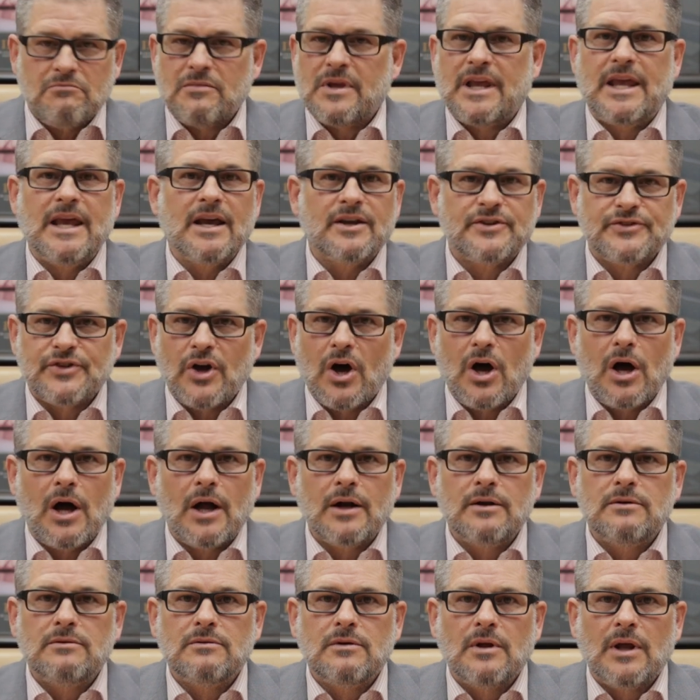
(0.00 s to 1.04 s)
kicks
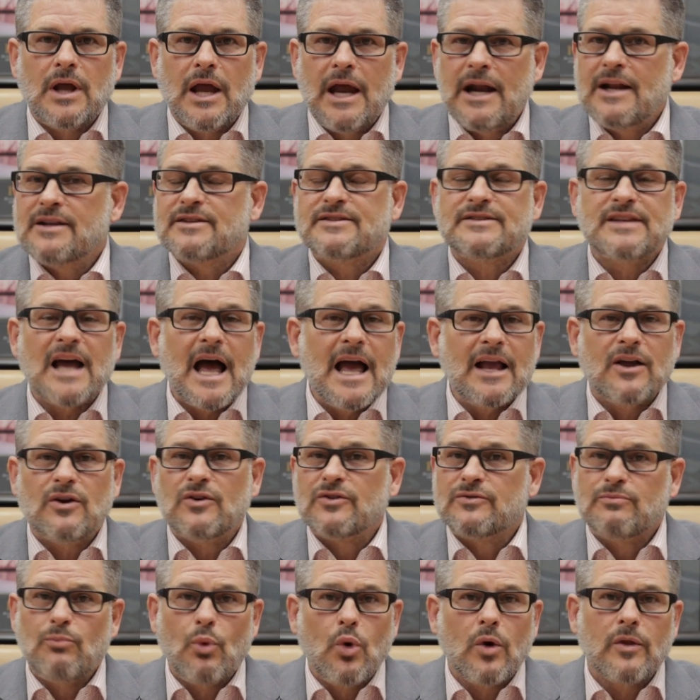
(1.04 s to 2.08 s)
on and it
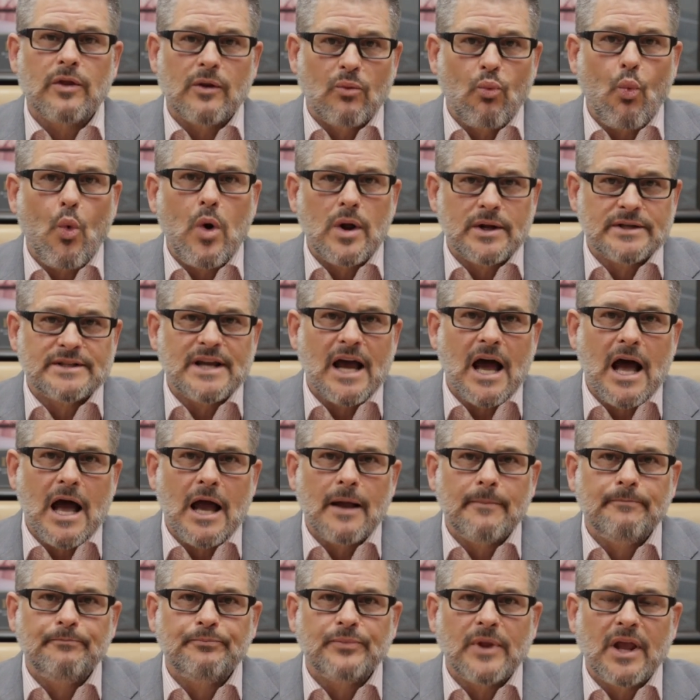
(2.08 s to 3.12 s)
cycles more than one
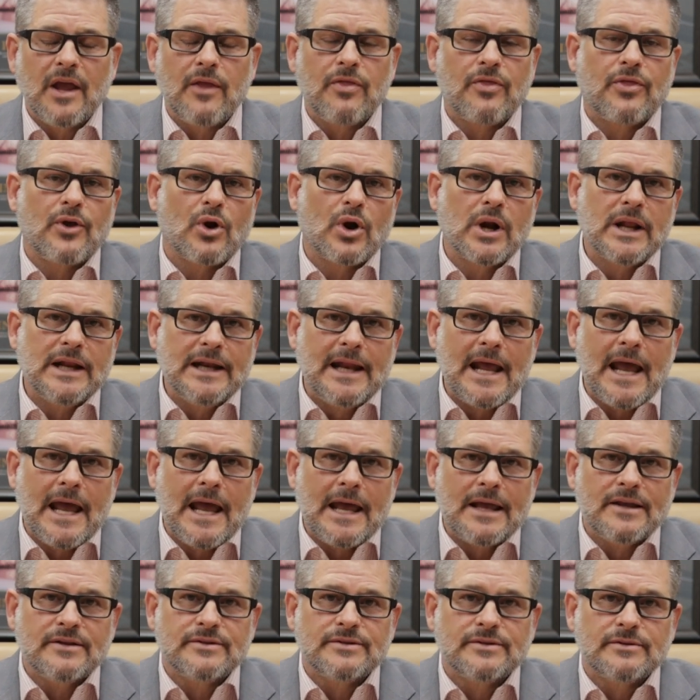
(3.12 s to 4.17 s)
time in 30
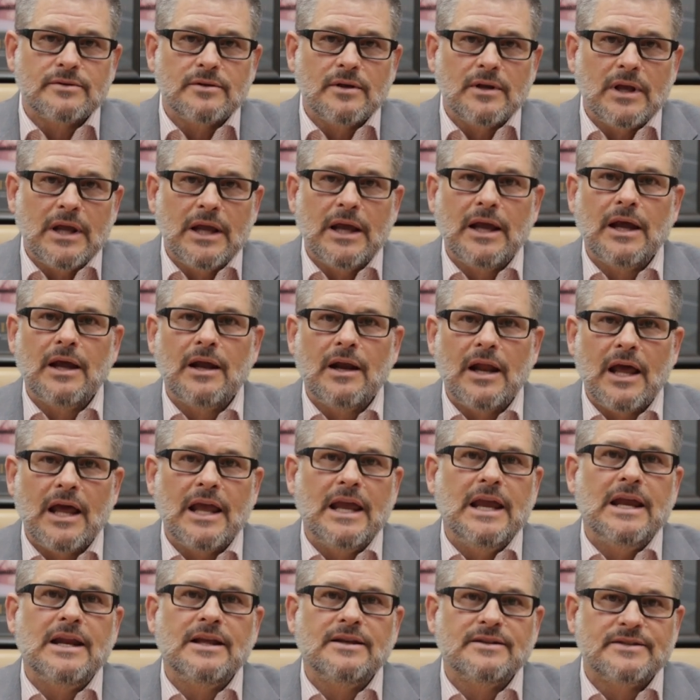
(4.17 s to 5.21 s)
days in a
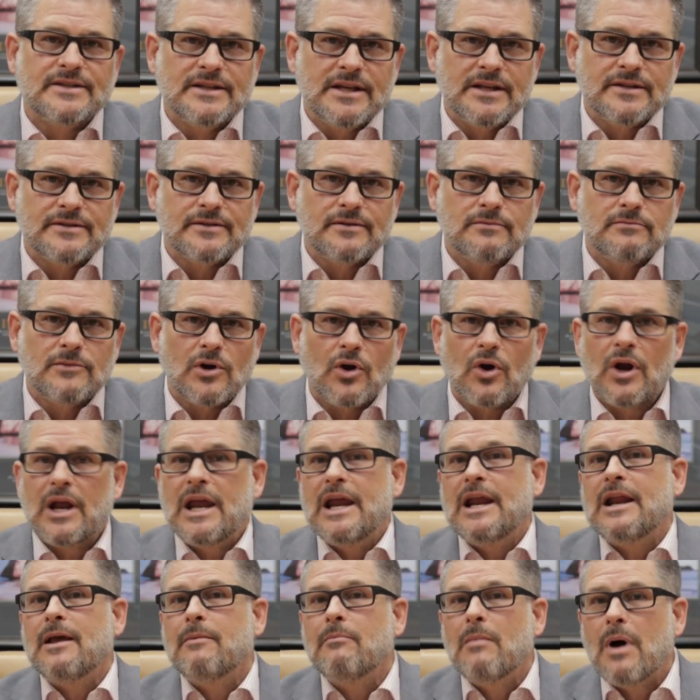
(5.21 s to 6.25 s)
heating season or a
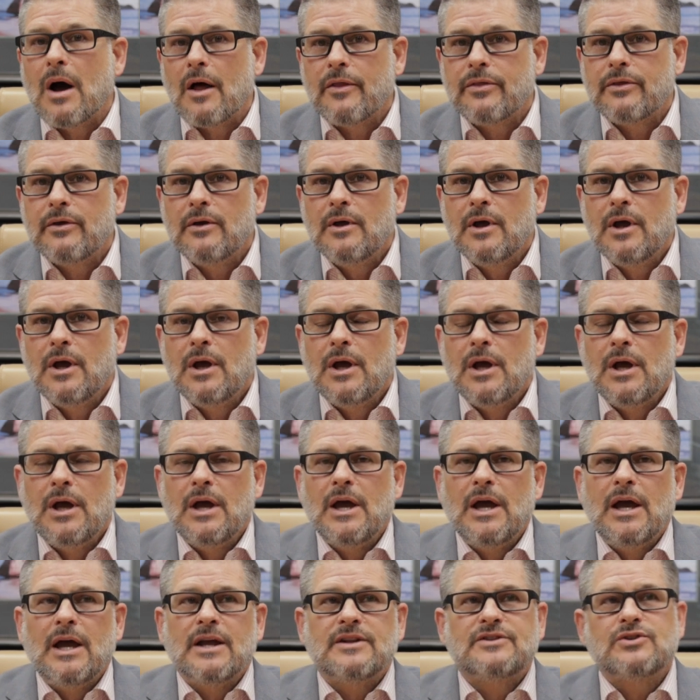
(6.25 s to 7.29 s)
heating month.
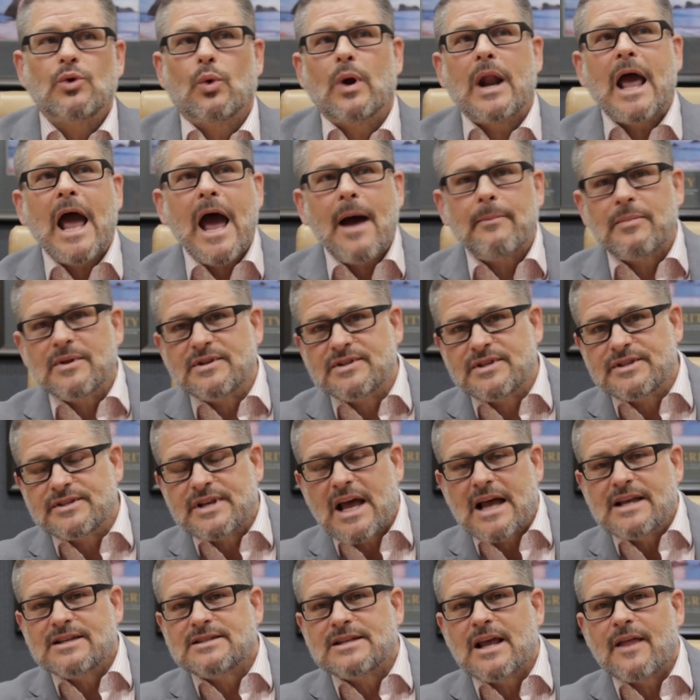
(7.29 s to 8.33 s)
And so what happens is
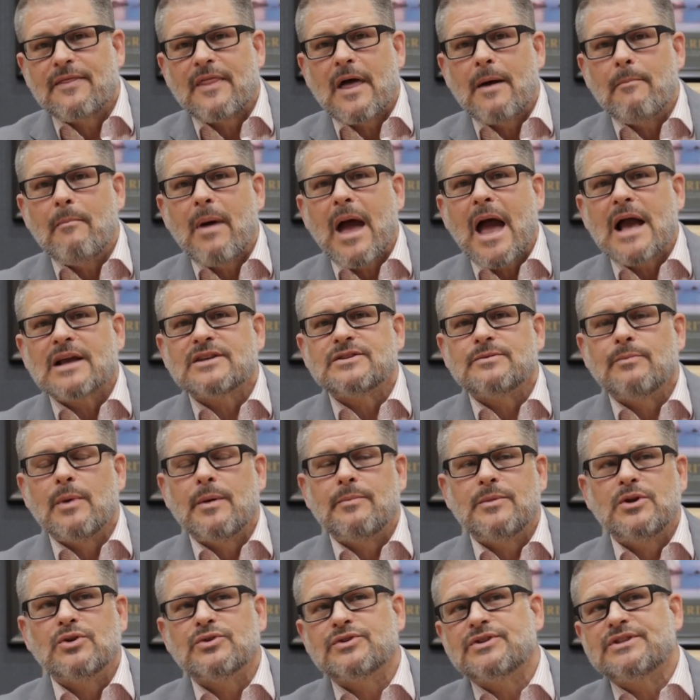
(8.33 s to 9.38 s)
I set that
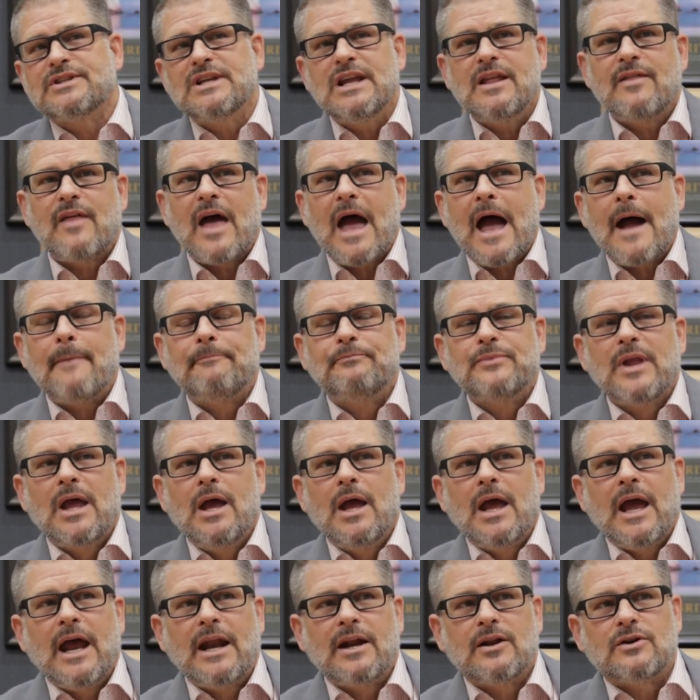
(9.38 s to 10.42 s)
maximum, you'll see that,
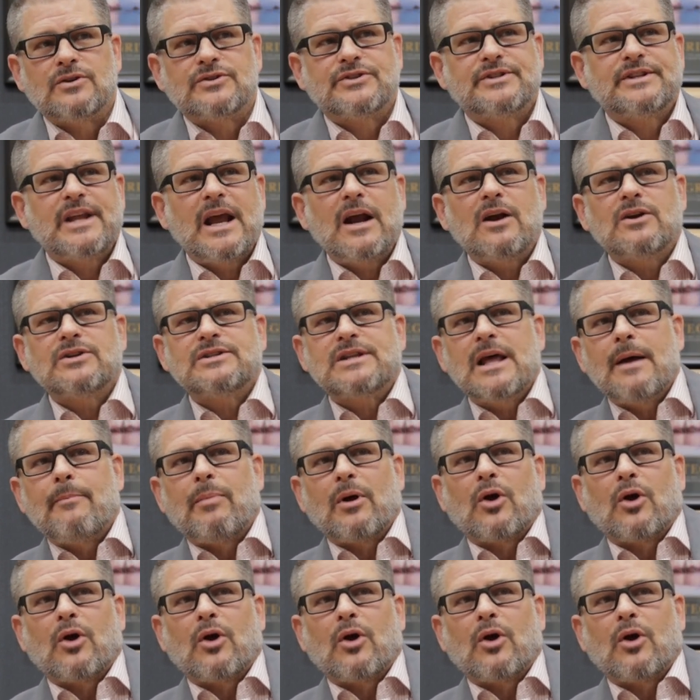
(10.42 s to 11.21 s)
and it'll stair step